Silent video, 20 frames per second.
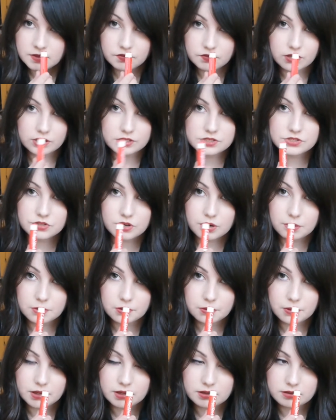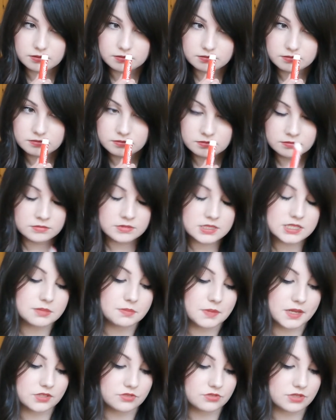I've got strawberry one,
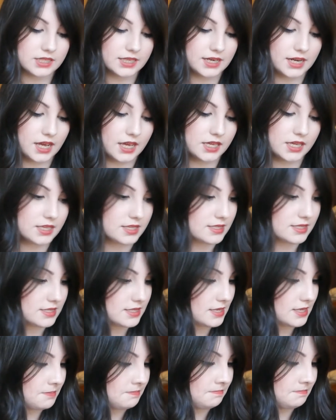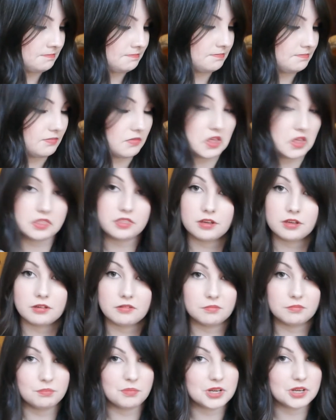smells really nice.
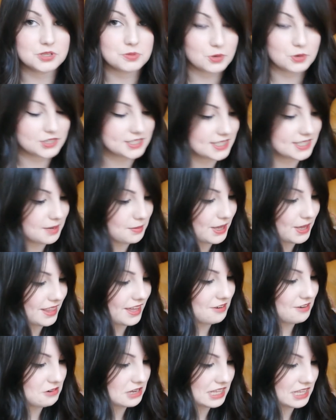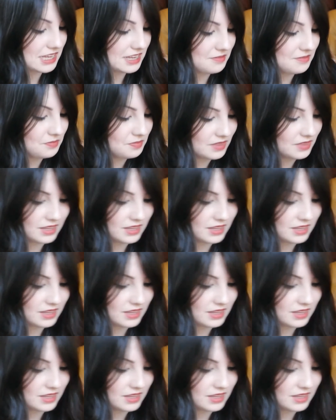Nothing much more to say about that really.